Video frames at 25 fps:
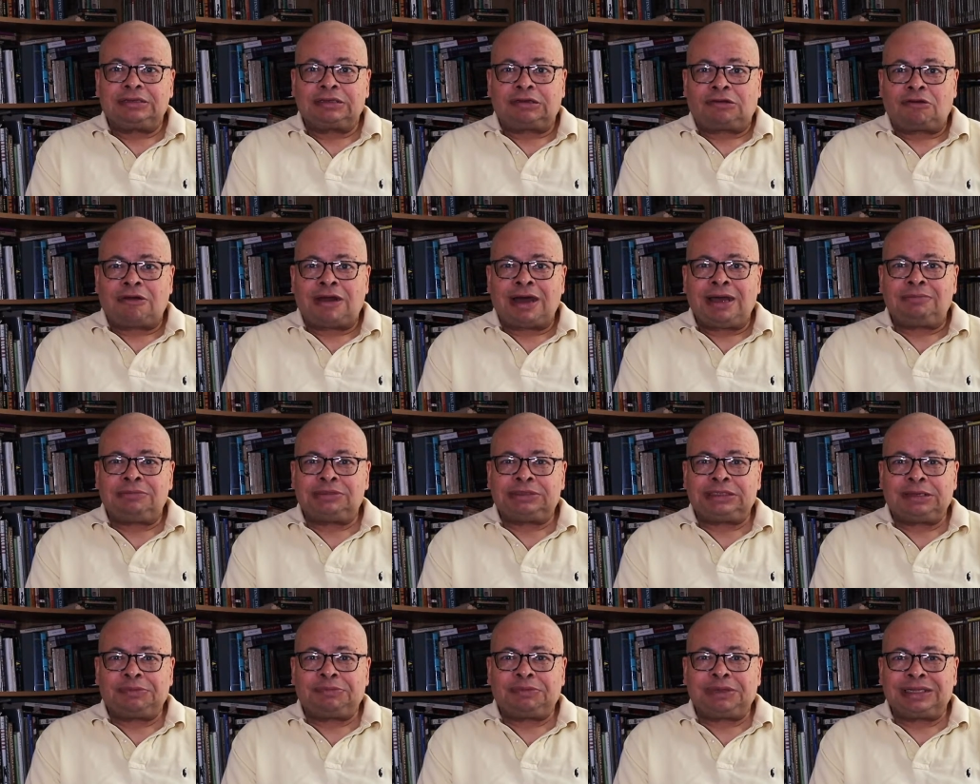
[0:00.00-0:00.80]

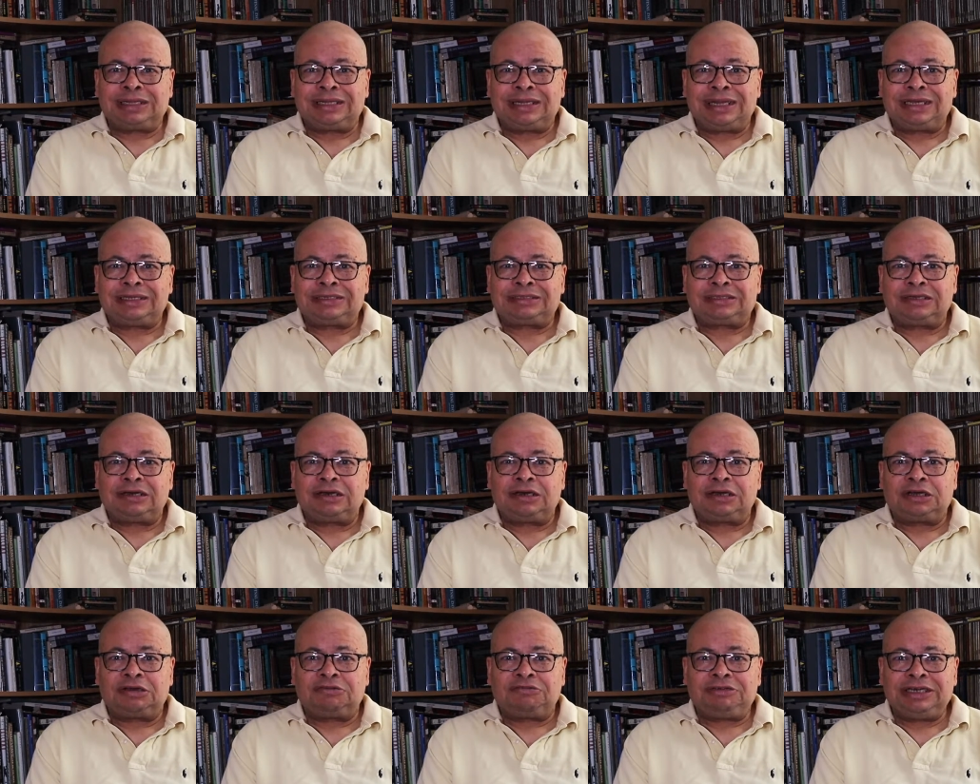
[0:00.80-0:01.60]
Crimes that were less
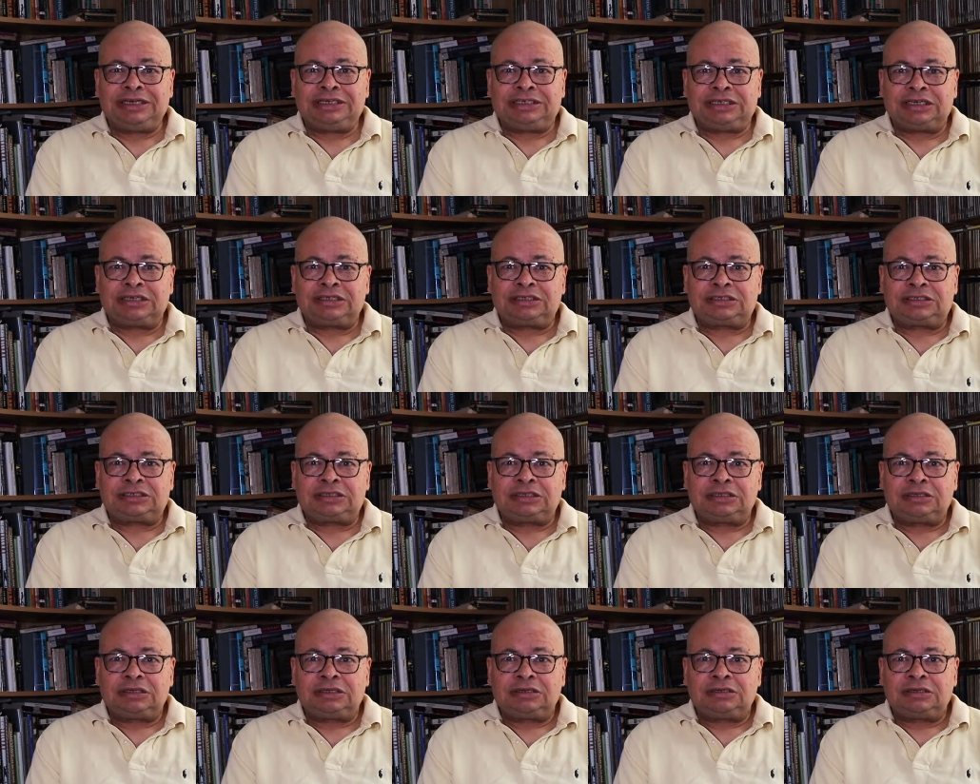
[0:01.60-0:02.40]

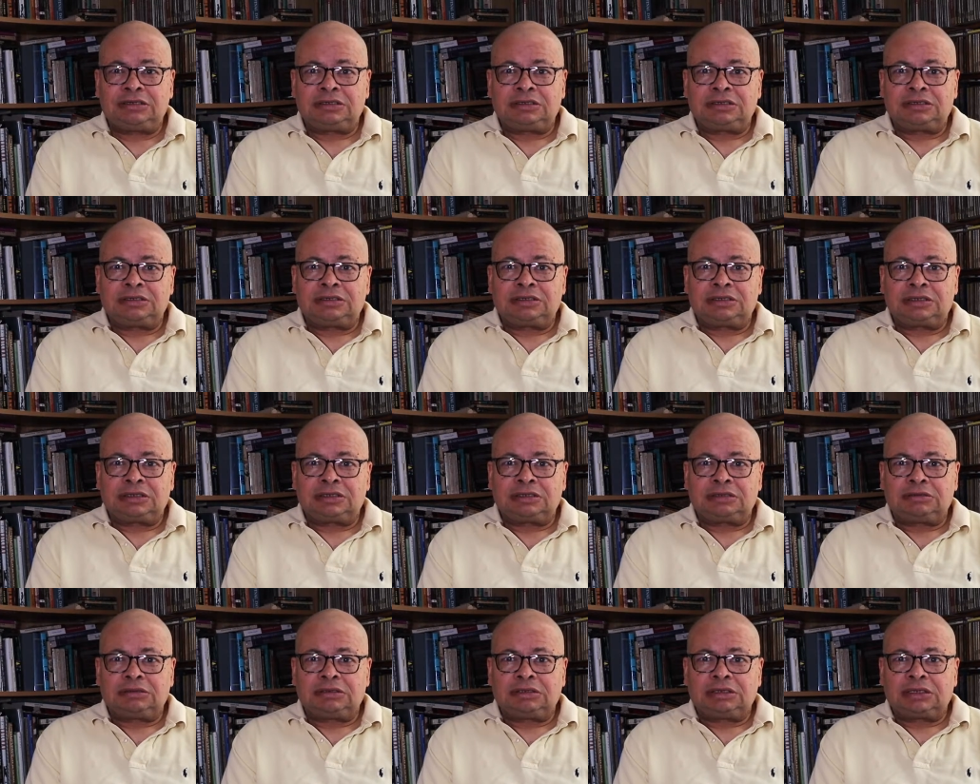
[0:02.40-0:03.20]
egregious,
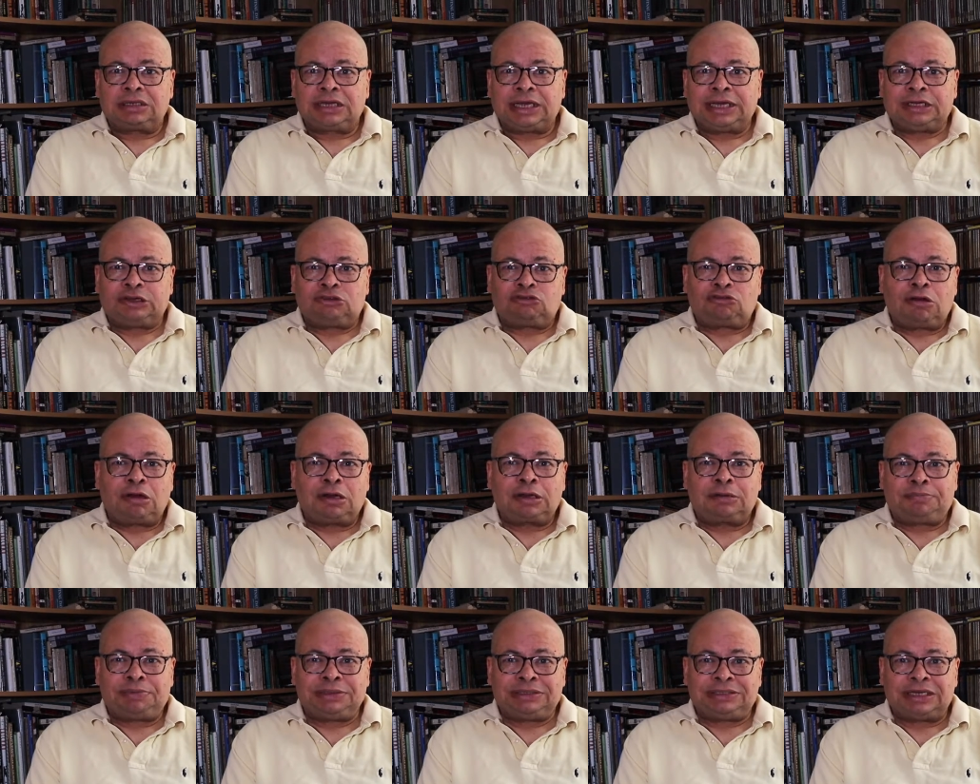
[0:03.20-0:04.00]
like
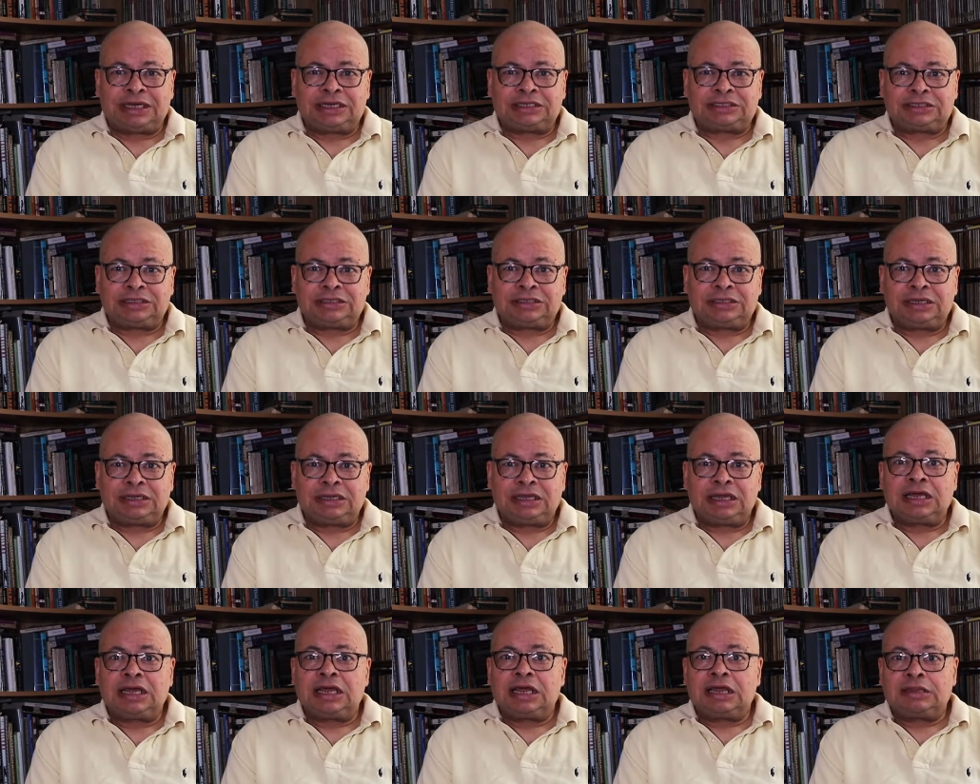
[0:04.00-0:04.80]
drug possession,
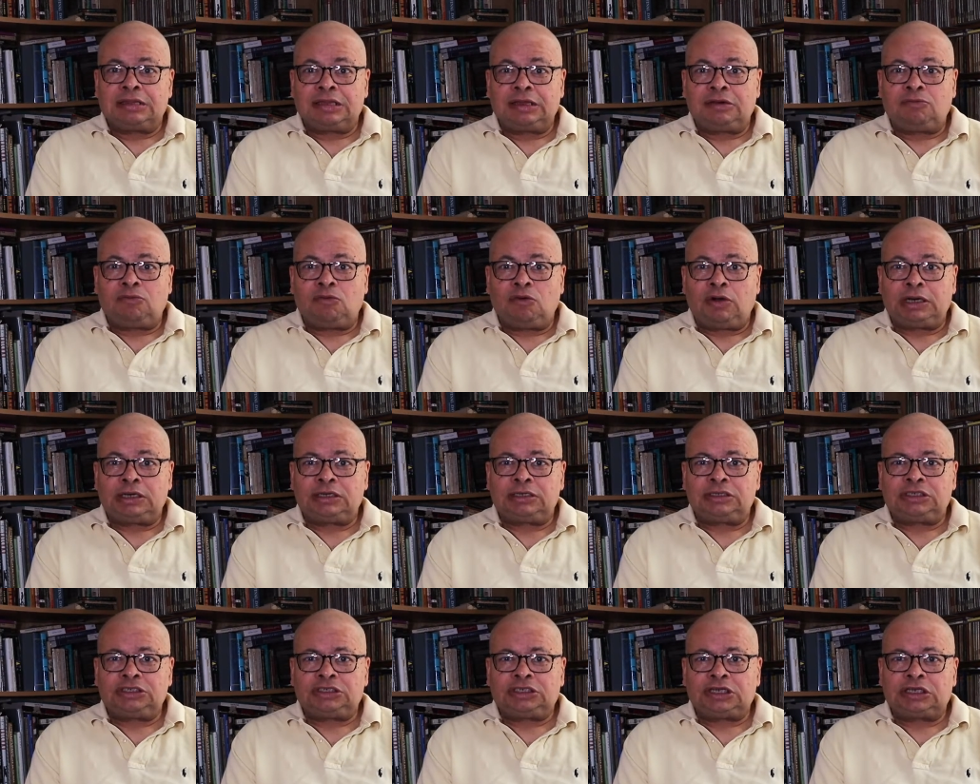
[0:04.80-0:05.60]
than
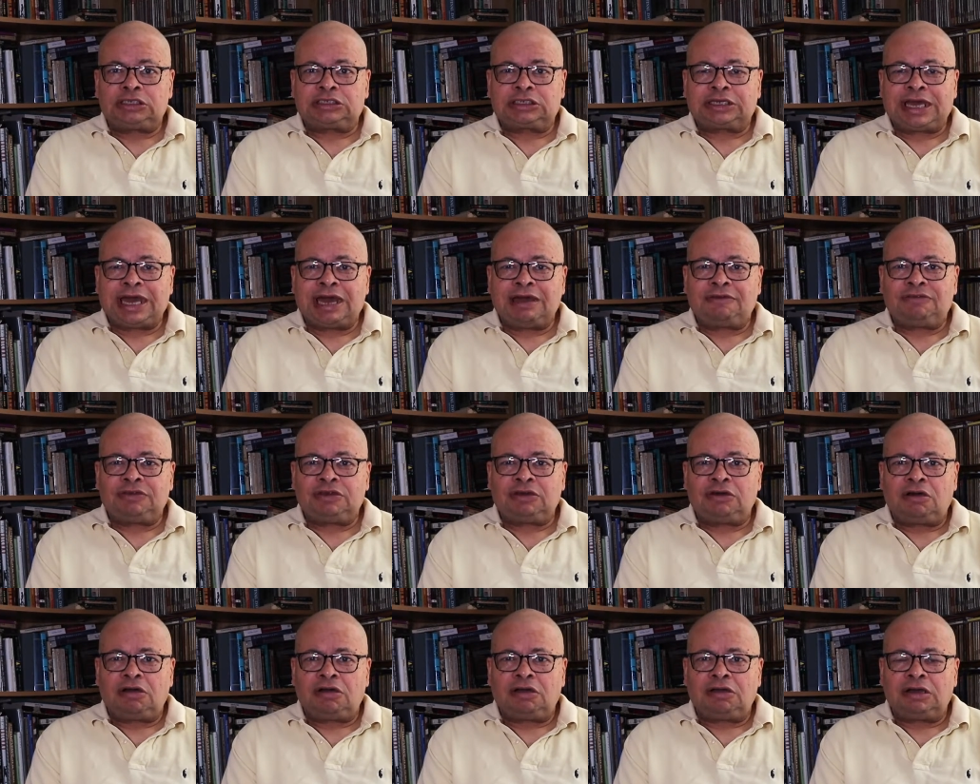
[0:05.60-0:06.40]
what Judge
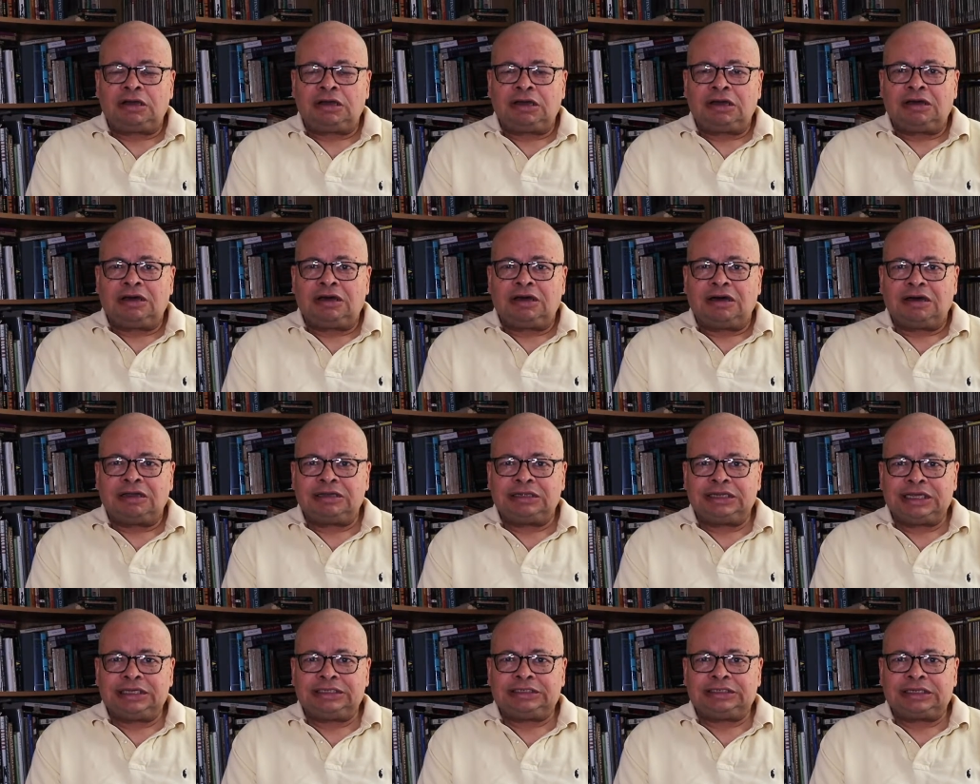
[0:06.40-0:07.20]
Kavanaugh
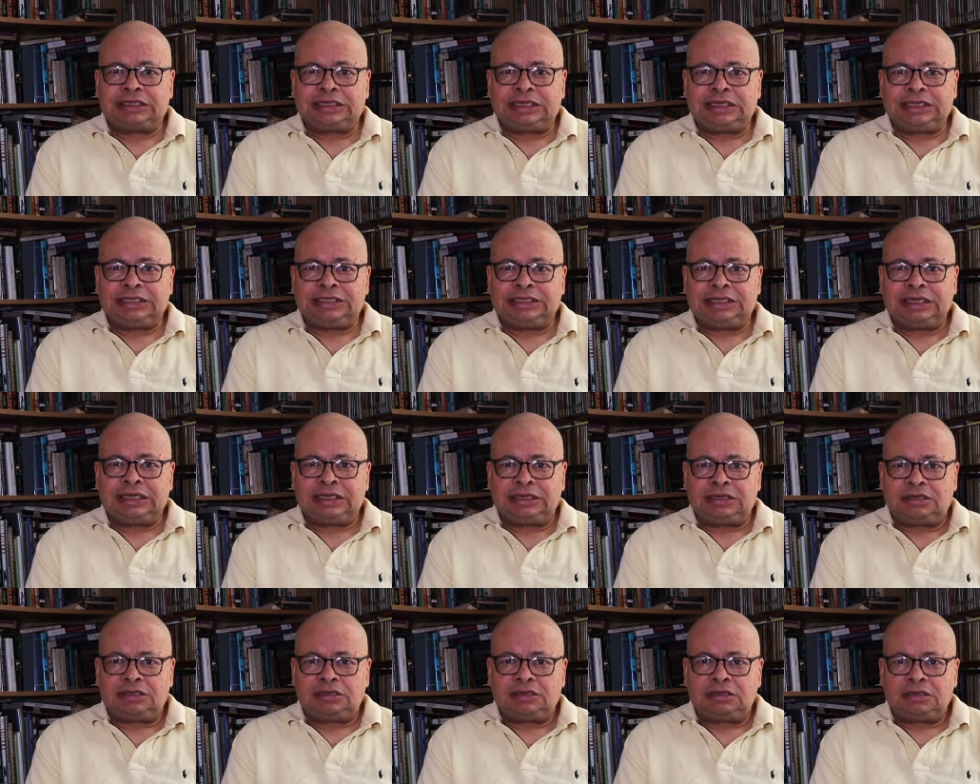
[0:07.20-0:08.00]
allegedly
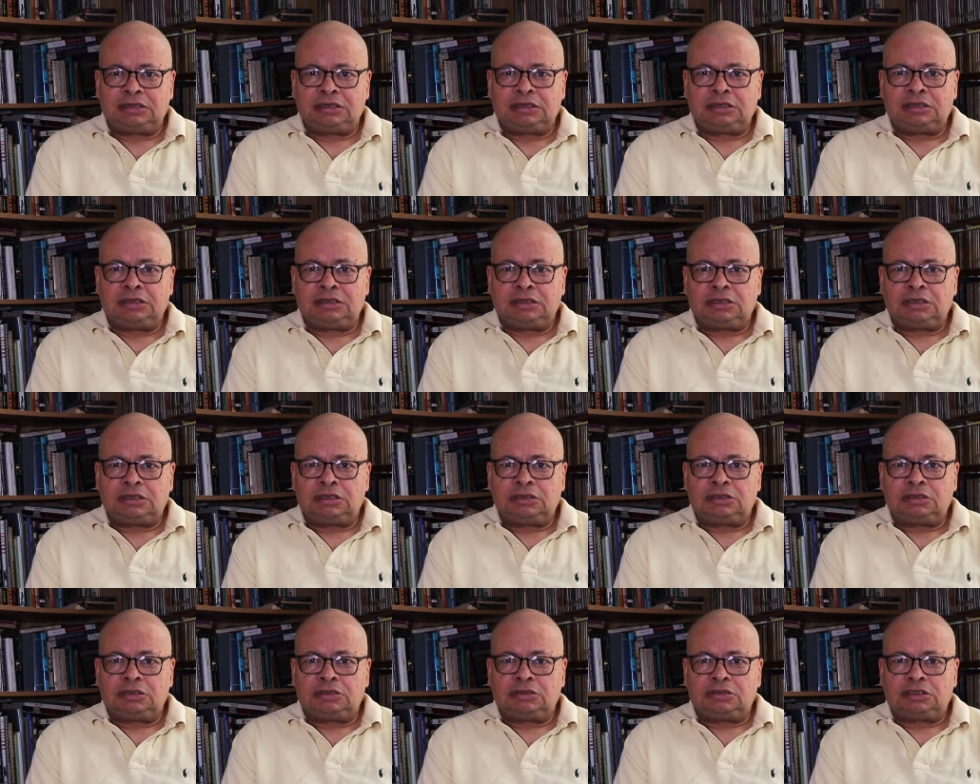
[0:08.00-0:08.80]
did
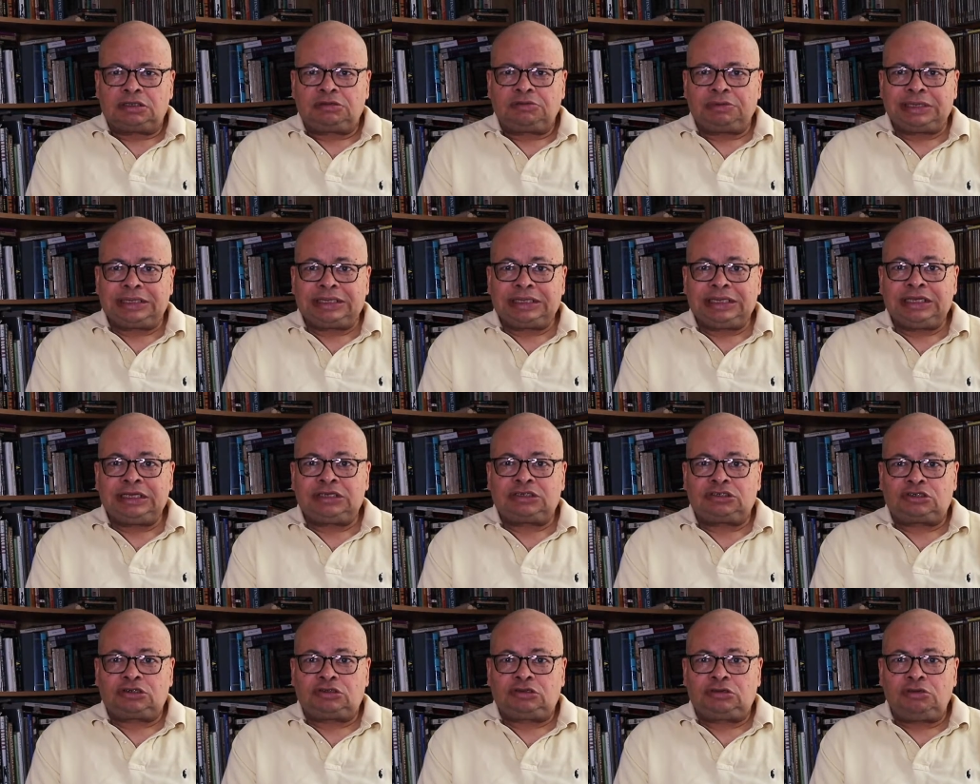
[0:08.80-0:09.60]
to at
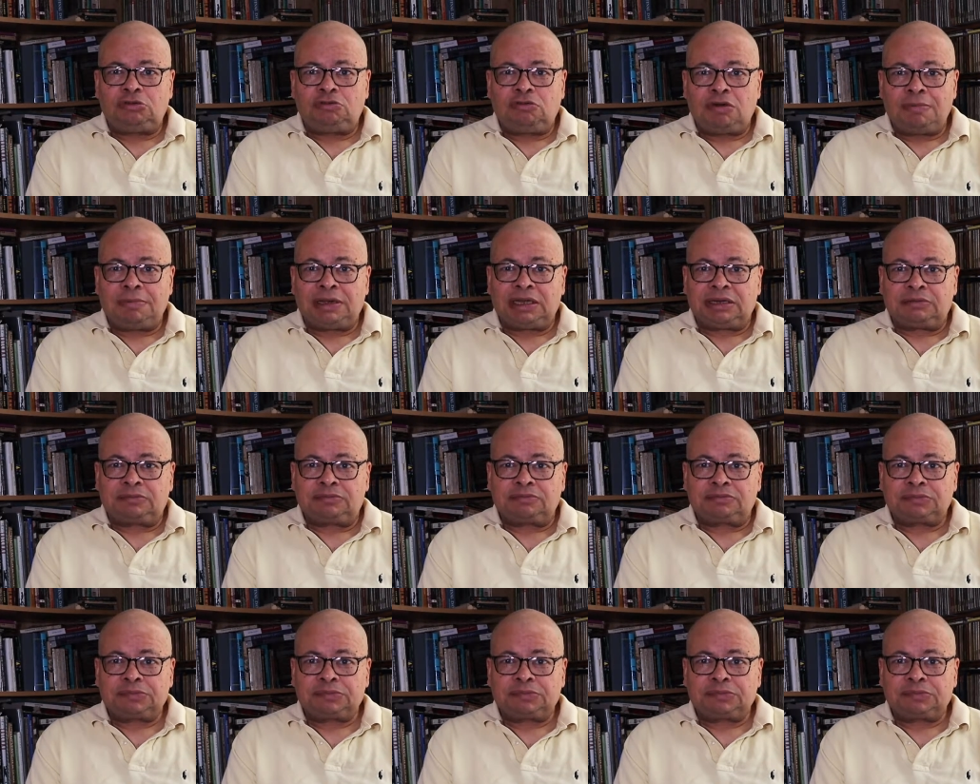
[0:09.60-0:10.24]
least 2 women.